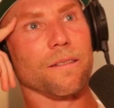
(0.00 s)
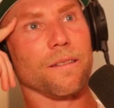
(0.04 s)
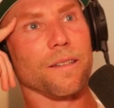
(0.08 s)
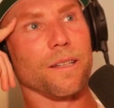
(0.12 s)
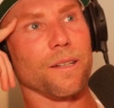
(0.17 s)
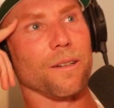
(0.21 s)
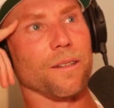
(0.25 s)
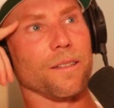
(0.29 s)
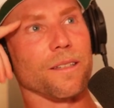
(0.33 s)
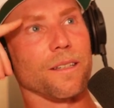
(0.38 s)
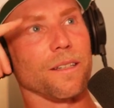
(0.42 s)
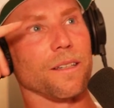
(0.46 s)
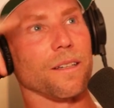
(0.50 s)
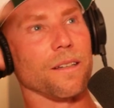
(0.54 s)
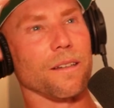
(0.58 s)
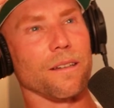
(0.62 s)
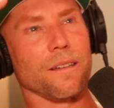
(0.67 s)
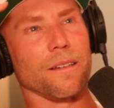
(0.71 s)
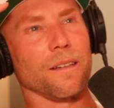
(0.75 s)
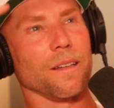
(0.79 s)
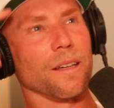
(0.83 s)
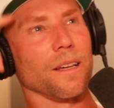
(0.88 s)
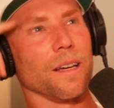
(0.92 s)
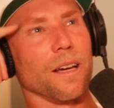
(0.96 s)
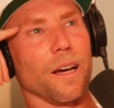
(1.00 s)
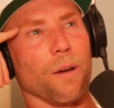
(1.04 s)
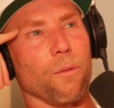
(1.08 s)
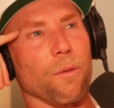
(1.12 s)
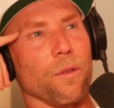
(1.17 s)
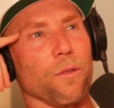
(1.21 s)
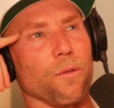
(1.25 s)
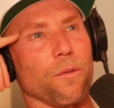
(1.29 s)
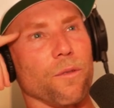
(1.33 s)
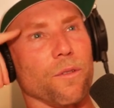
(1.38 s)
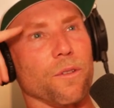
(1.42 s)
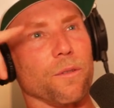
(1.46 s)
You know, it's like I
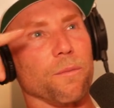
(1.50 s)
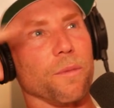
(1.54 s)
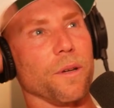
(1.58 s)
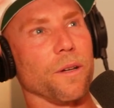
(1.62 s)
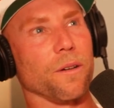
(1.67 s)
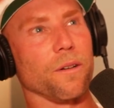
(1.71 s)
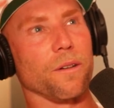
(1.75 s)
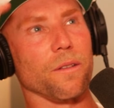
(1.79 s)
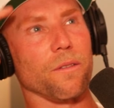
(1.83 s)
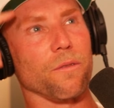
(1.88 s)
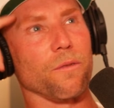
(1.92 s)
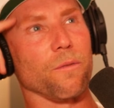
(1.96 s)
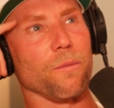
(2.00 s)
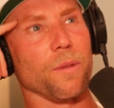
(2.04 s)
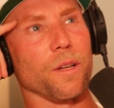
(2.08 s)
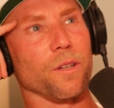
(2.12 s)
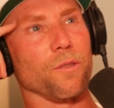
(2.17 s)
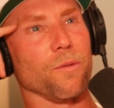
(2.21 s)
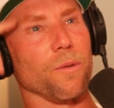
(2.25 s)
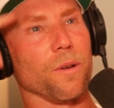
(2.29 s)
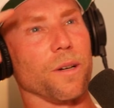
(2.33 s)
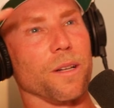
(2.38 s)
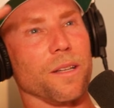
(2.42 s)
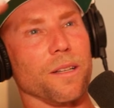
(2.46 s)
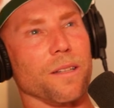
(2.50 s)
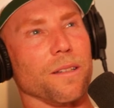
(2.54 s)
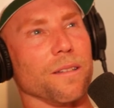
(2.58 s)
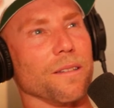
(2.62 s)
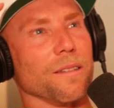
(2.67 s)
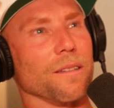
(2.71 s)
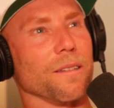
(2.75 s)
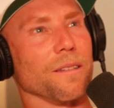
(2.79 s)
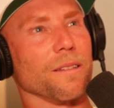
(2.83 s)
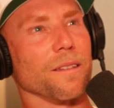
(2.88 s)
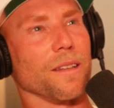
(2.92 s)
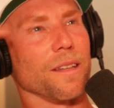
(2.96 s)
went through this period through my 20s
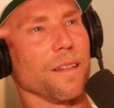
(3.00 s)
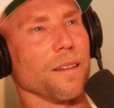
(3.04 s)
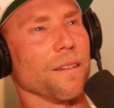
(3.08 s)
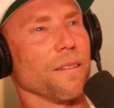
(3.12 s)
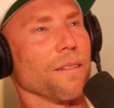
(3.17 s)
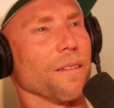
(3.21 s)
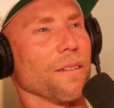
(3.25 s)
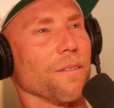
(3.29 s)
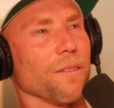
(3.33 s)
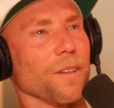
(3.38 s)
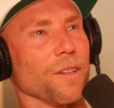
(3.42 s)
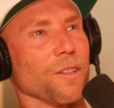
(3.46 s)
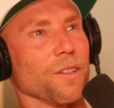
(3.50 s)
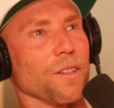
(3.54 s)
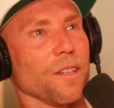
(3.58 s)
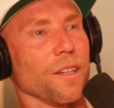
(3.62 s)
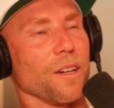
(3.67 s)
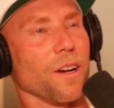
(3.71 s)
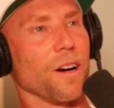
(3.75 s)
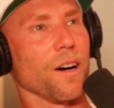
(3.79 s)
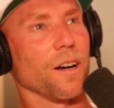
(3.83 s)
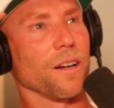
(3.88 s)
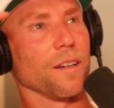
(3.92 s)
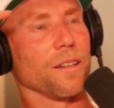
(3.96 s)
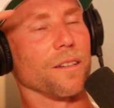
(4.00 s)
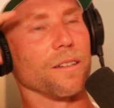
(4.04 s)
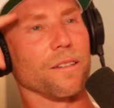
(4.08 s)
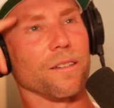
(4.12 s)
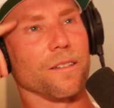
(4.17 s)
and then eventually caught it.